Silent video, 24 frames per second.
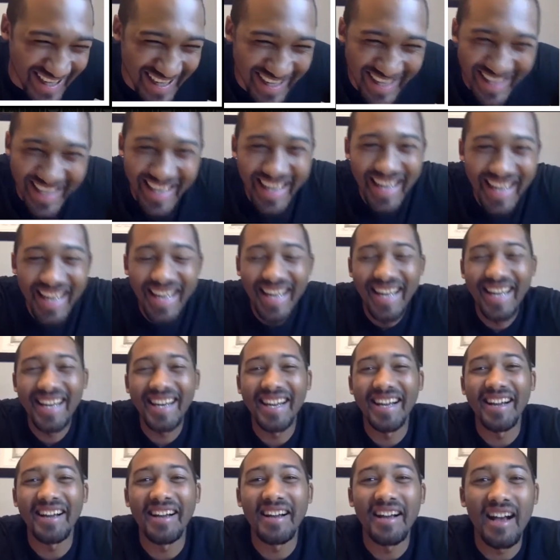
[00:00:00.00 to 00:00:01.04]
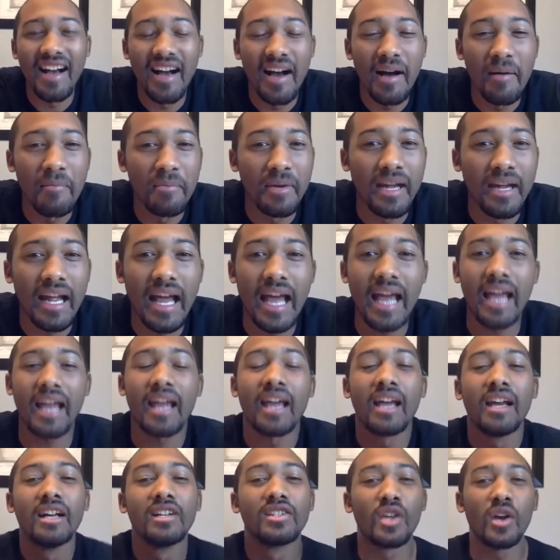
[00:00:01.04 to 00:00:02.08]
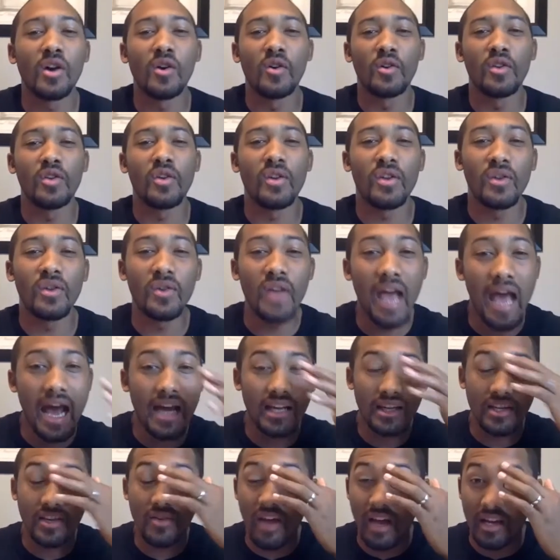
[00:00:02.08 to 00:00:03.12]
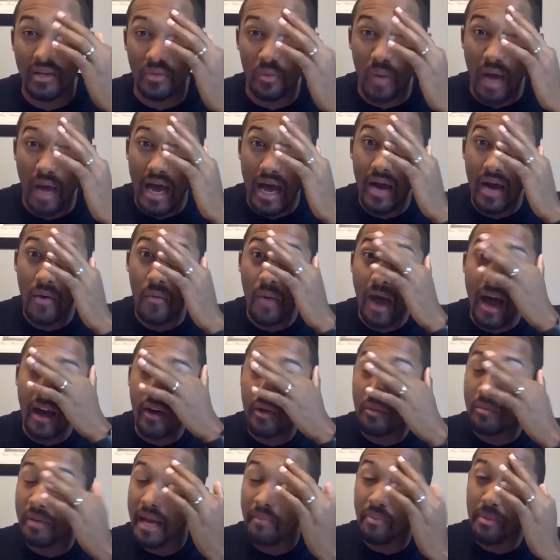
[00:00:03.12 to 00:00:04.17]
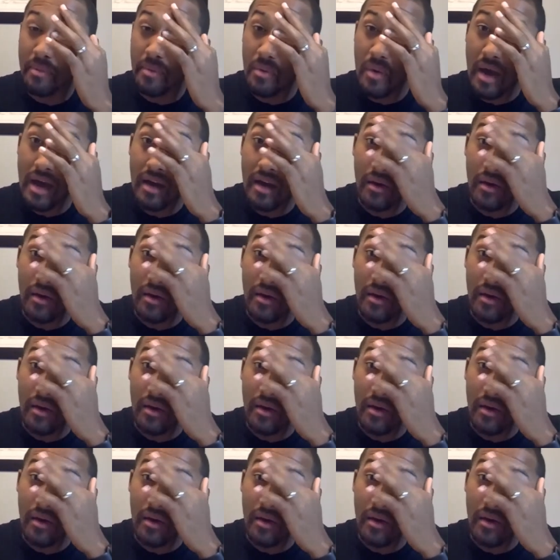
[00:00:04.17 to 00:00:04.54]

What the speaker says: but hey, so you asked why do black people